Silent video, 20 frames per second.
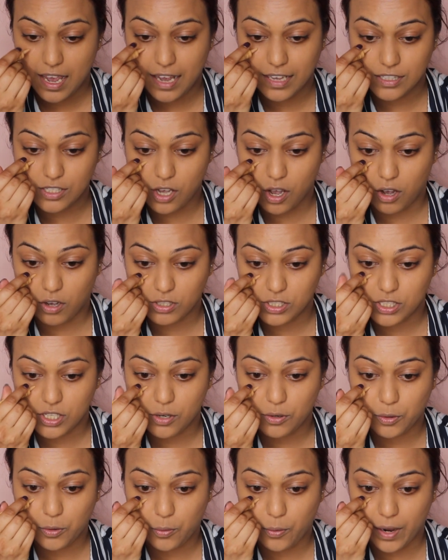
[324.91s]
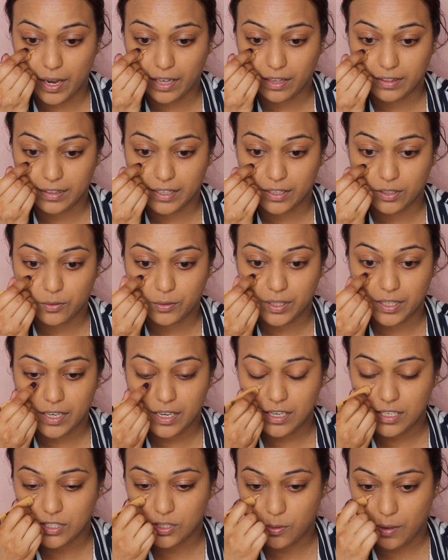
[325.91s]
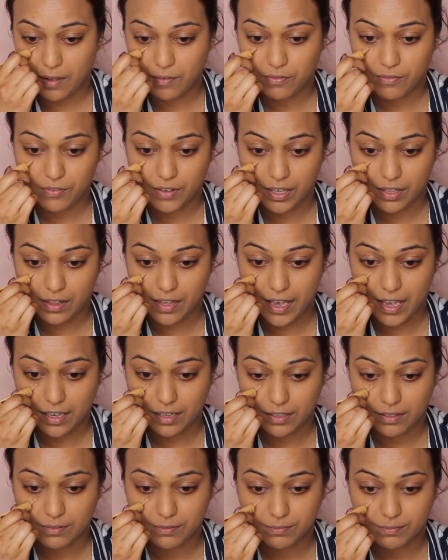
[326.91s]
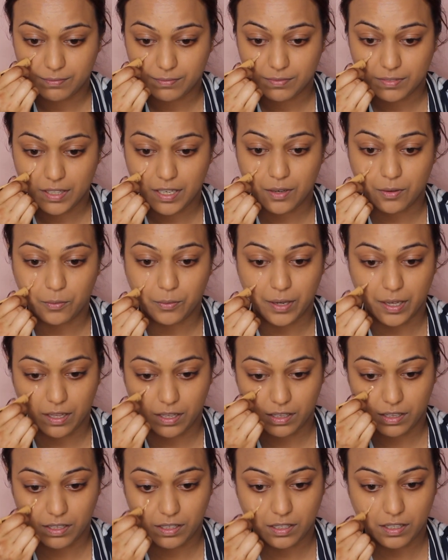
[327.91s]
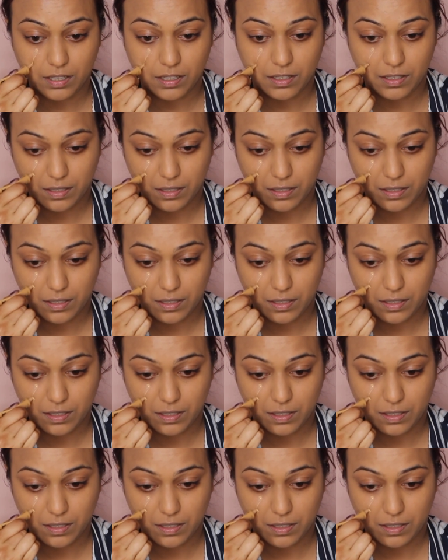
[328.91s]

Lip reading: It's also quite liquidy, so I feel like it will